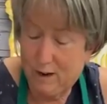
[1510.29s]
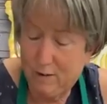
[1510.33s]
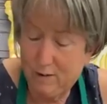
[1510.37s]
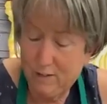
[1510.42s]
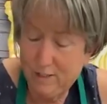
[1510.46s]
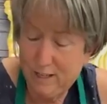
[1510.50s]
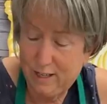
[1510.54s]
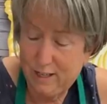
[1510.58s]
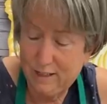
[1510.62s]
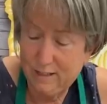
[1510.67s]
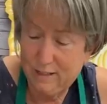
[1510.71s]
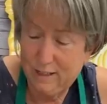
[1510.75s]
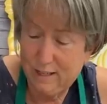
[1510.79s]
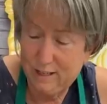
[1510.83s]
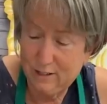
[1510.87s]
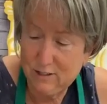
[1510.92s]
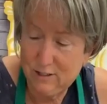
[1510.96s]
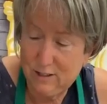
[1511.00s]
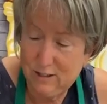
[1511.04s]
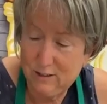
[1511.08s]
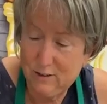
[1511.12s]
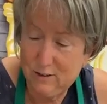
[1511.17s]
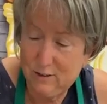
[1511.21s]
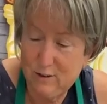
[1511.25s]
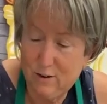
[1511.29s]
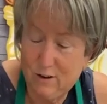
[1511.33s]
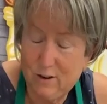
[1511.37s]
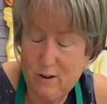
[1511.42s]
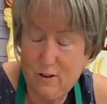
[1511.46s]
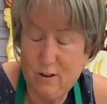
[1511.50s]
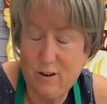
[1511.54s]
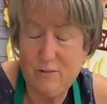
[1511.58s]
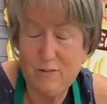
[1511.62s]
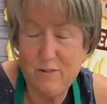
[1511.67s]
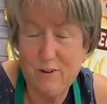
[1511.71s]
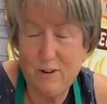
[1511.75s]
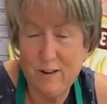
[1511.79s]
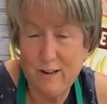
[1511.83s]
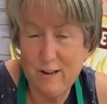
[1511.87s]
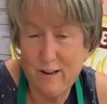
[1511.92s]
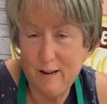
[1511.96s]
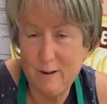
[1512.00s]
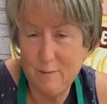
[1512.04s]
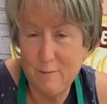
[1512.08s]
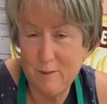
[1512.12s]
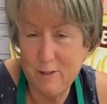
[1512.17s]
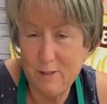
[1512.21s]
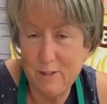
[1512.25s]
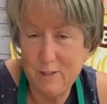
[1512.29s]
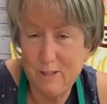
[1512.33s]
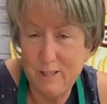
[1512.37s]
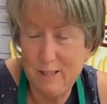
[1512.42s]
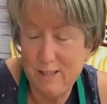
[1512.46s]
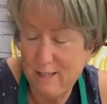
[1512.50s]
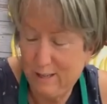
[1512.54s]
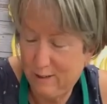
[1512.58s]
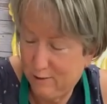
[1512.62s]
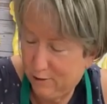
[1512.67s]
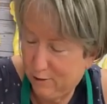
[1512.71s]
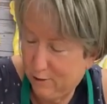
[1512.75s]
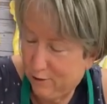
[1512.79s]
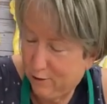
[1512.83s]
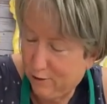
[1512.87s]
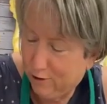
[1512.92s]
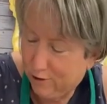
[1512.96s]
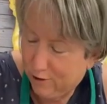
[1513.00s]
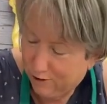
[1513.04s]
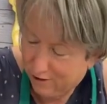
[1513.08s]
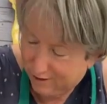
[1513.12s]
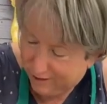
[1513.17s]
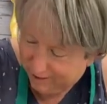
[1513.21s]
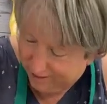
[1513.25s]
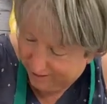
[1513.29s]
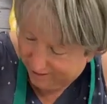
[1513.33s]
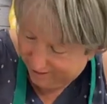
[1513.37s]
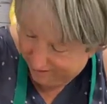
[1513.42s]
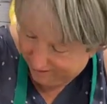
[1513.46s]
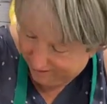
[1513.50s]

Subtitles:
I'll text Ashley and go, oh, I forgot how much teenagers talk.